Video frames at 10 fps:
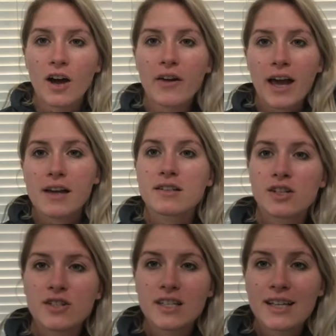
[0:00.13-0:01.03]
Okay,
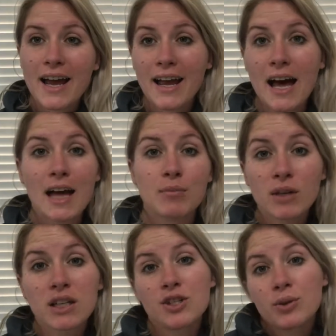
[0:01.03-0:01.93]
so today I'm
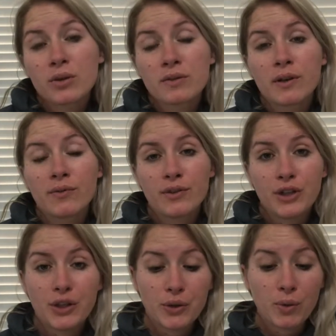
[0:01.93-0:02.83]
gonna do a
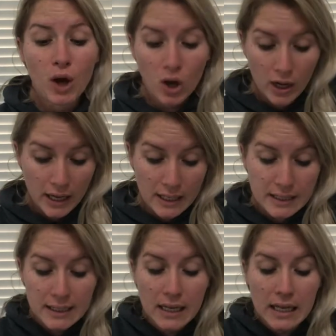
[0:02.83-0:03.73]
review on
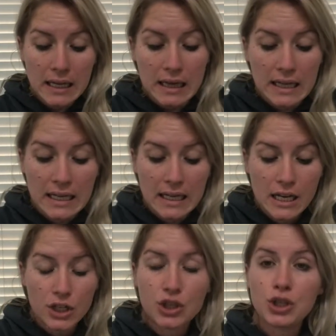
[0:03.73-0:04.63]
the
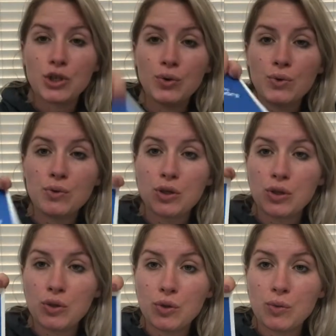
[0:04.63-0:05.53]

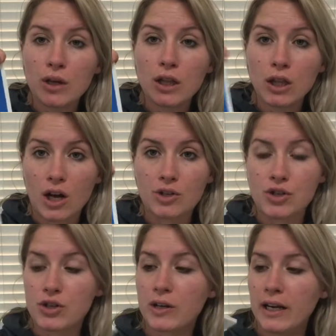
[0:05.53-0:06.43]
2U
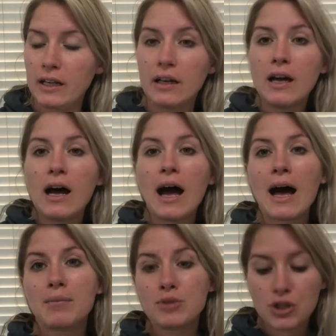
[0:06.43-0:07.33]
laundry.
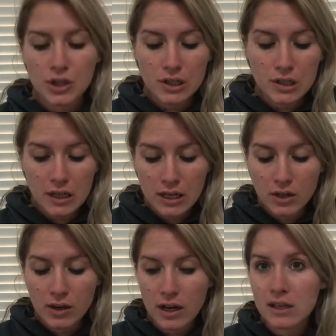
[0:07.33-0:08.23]
I'm sure that
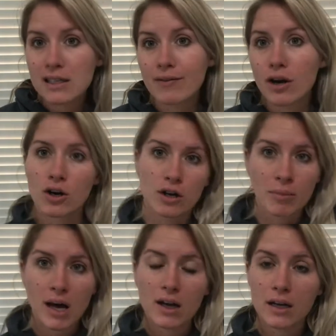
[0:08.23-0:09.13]
you guys have heard
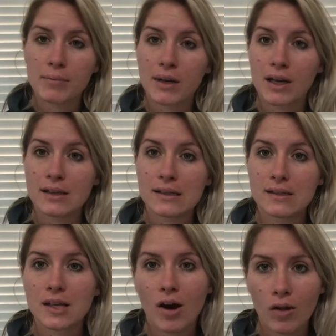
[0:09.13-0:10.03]
about it because
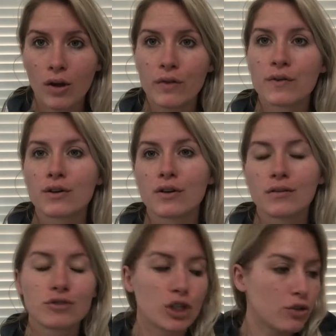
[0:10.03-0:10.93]
it's all over
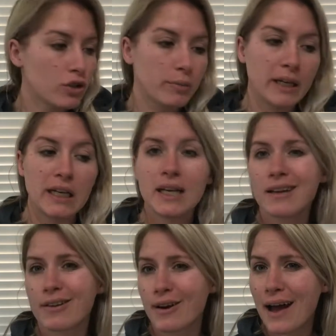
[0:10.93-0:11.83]
social media.
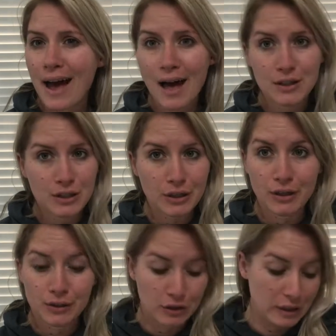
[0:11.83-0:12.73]
Their ads
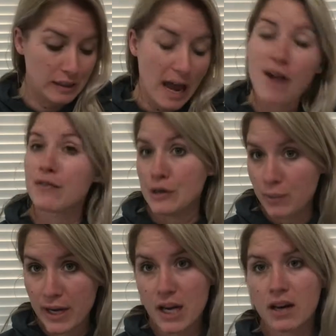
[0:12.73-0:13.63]
are just
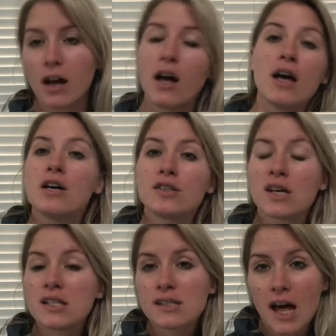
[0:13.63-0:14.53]
everywhere. So I
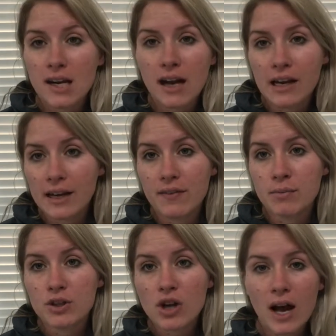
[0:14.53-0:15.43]
decided I'd give them
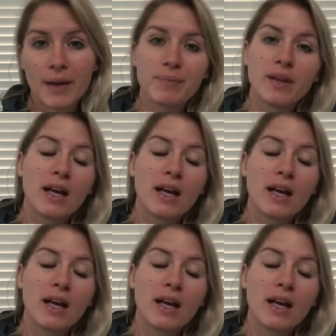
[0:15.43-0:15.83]
a try.